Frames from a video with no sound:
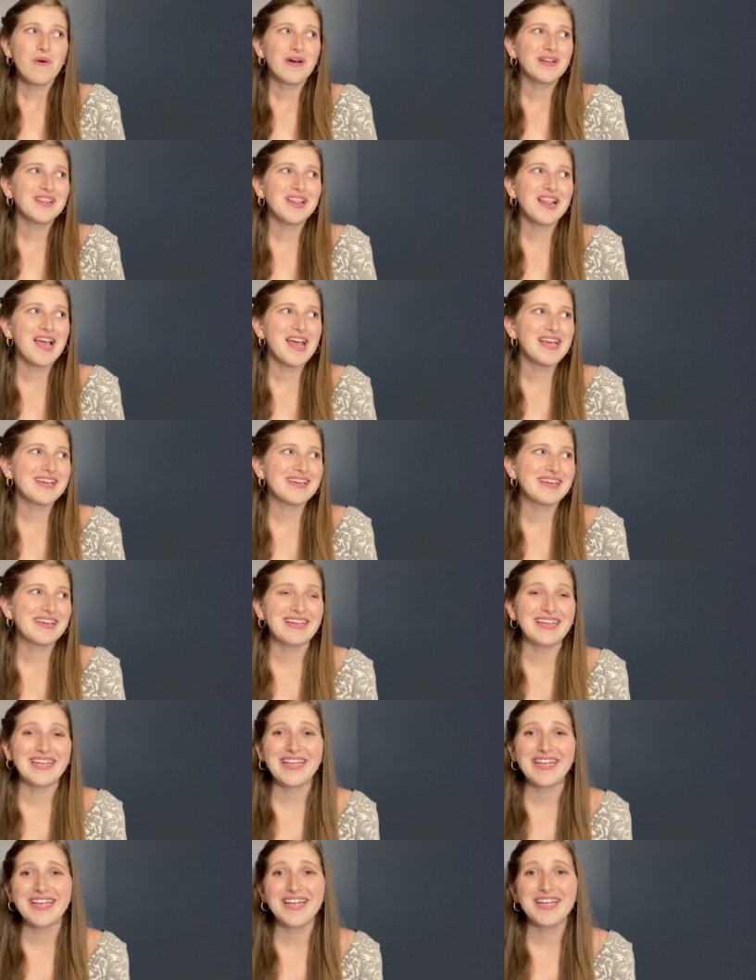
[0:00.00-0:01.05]
One like
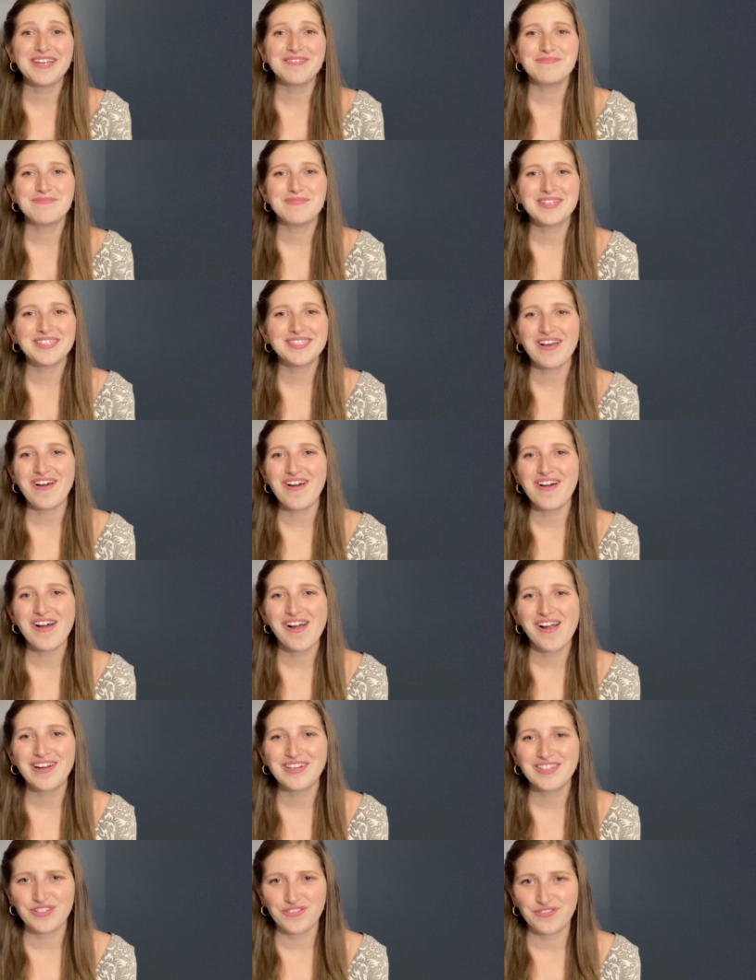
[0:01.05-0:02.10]
him is
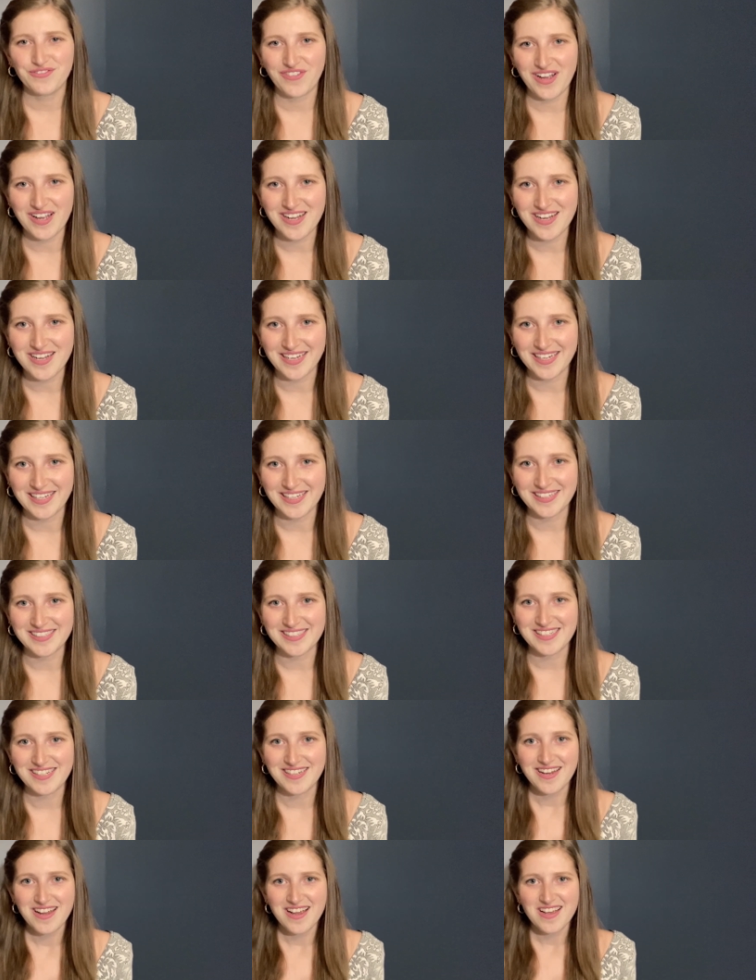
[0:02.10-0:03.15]
hard to
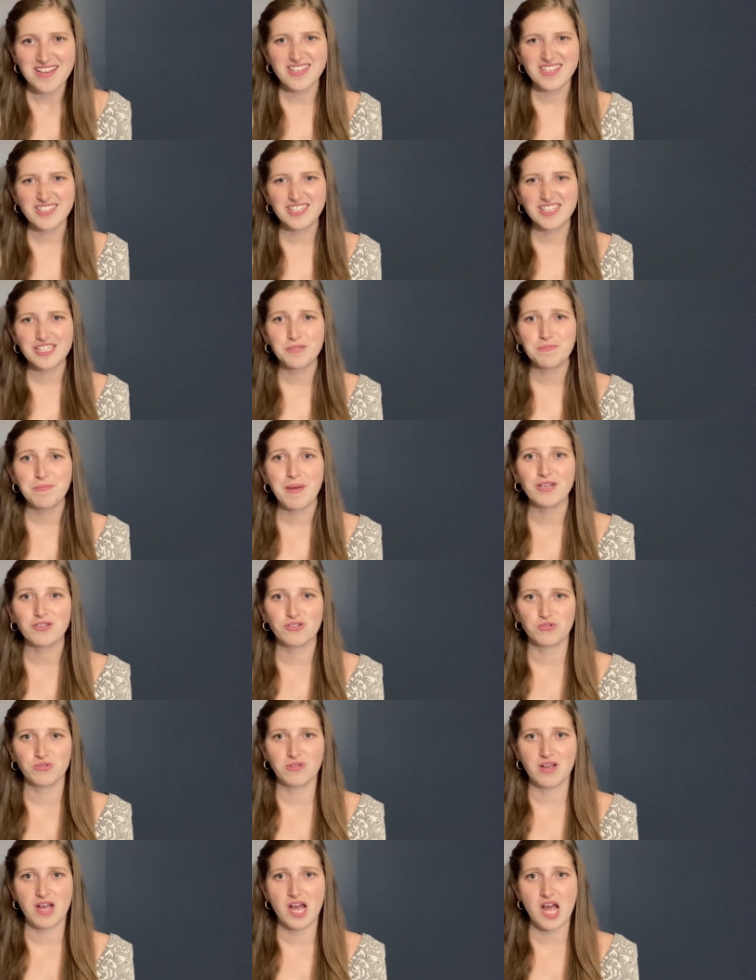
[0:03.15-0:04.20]
find The special
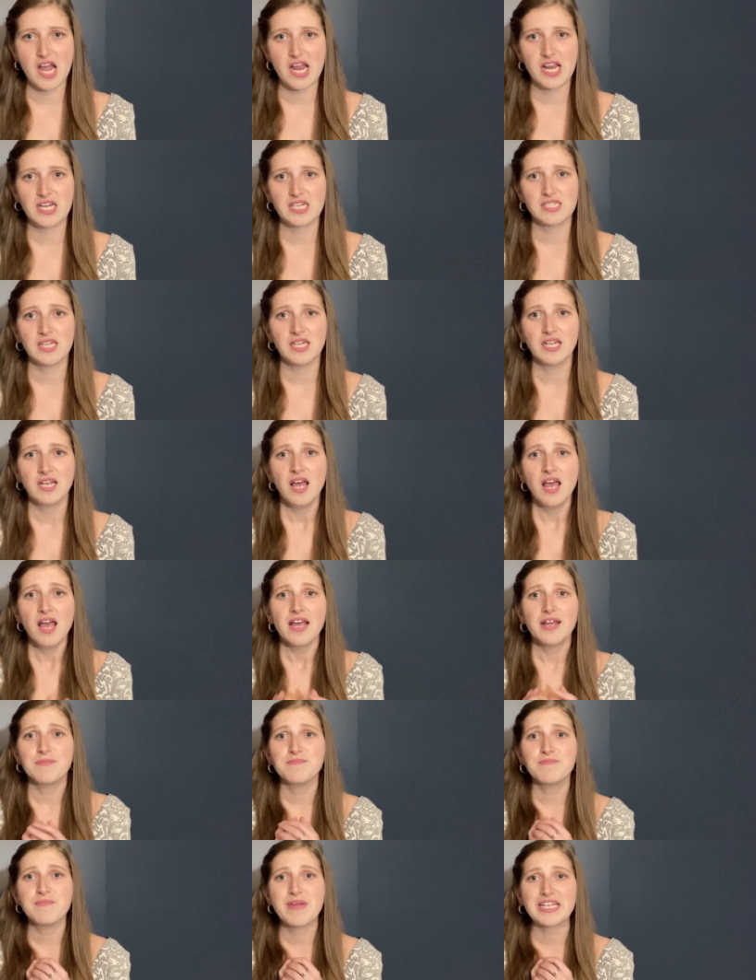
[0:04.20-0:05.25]
kind
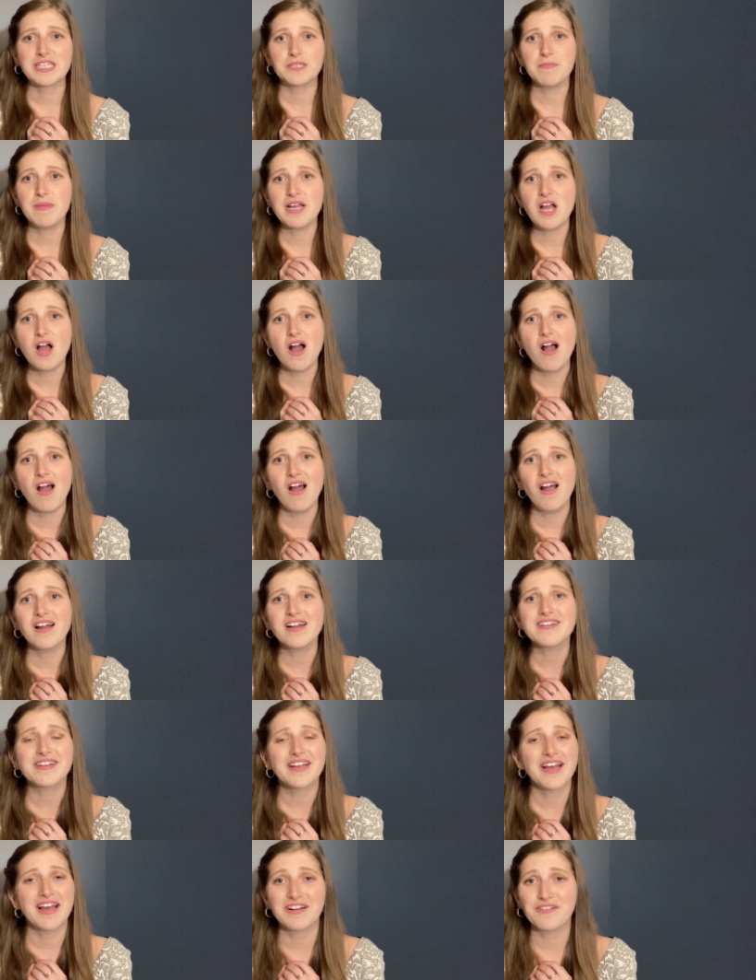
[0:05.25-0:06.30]
It makes my heart
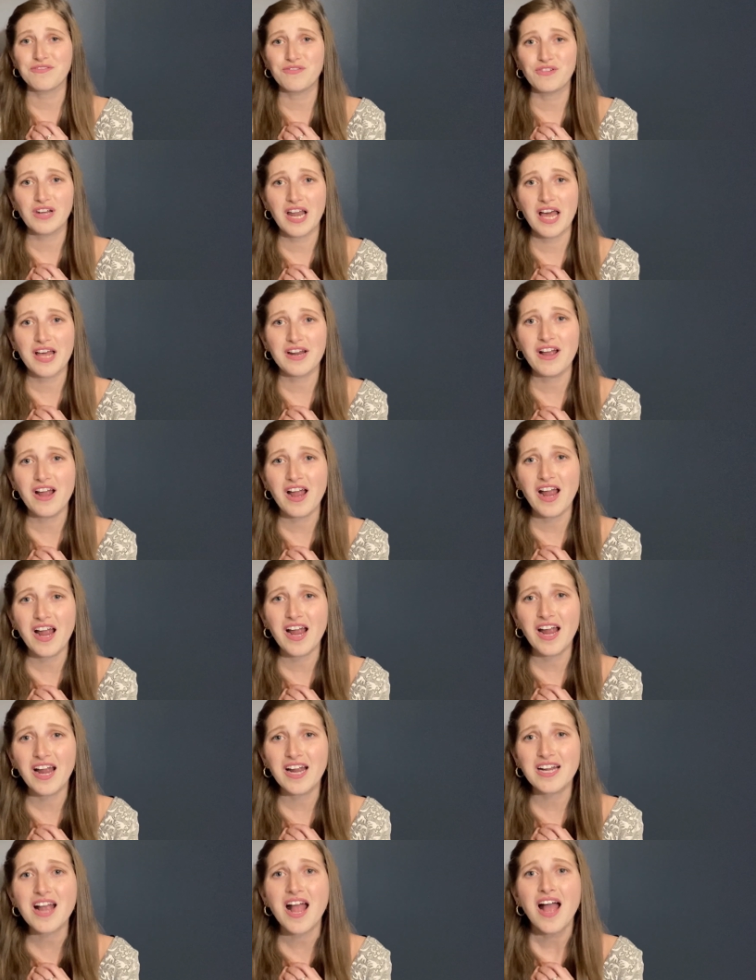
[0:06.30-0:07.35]
kind of
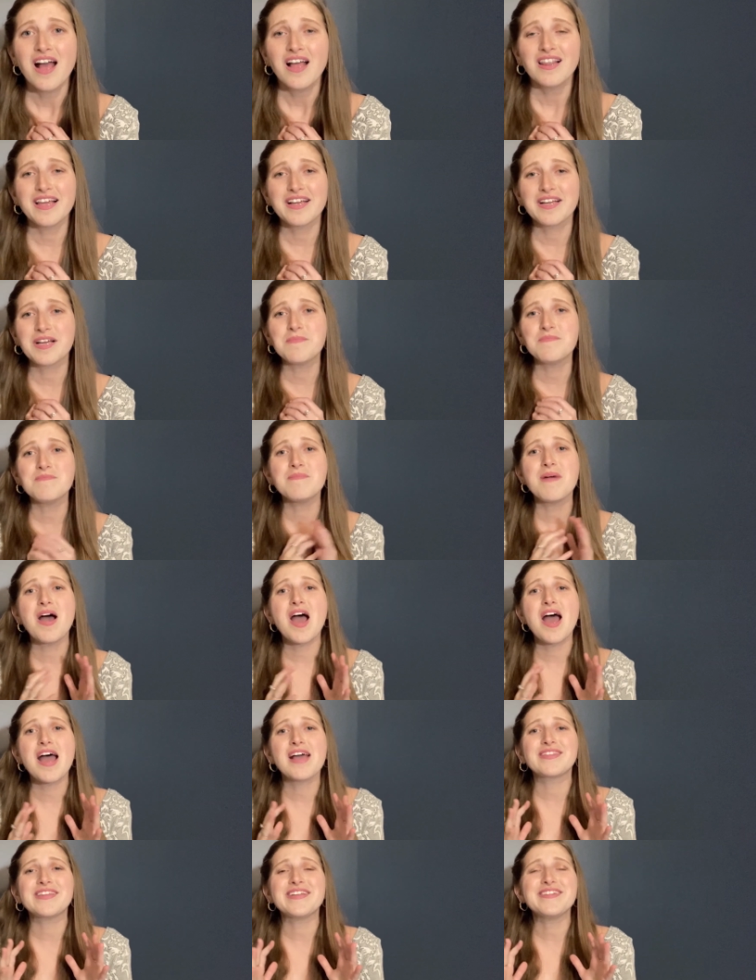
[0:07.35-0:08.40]
flutter Like a
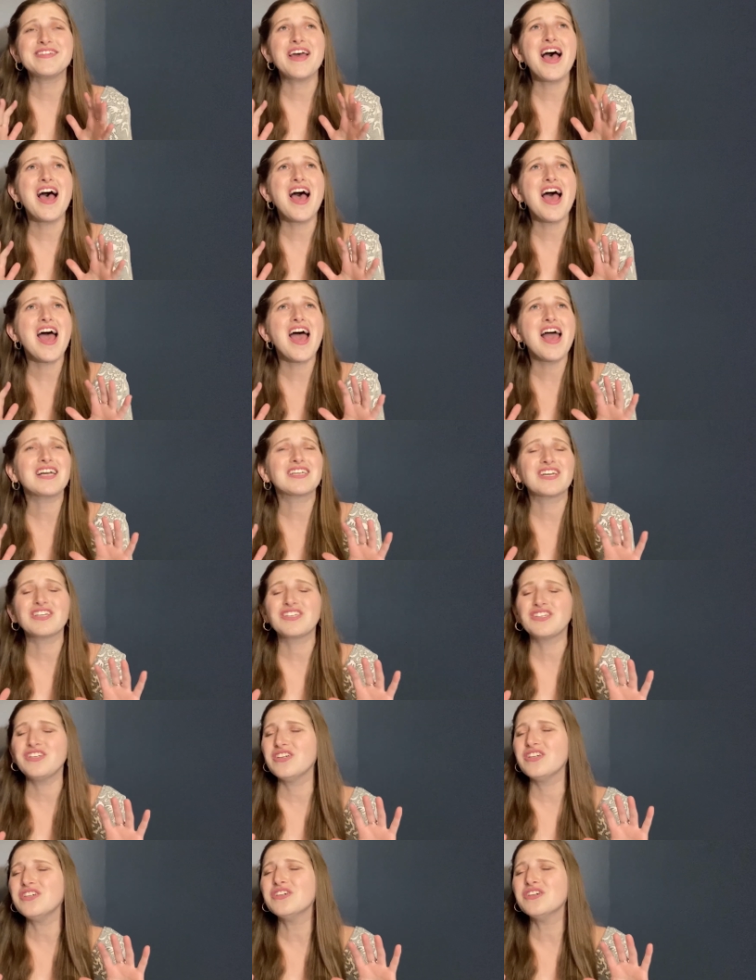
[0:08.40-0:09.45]
moth in a
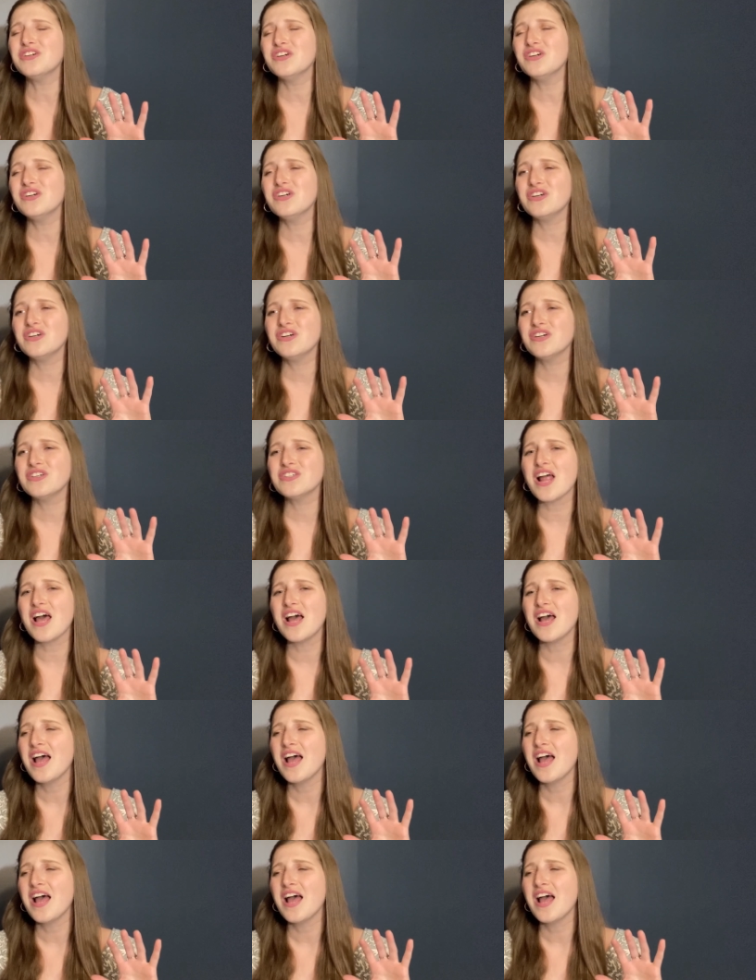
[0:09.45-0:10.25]
cocoon